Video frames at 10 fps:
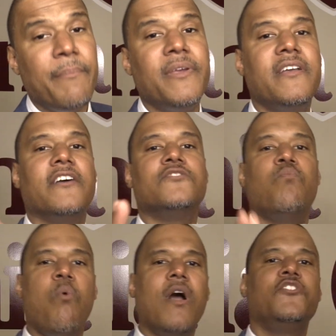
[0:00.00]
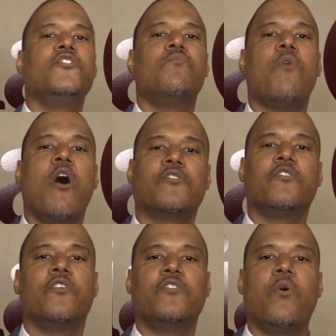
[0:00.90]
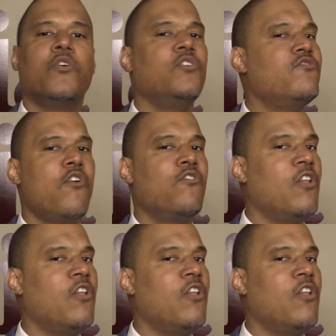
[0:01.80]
Because once you walk through the door, you're no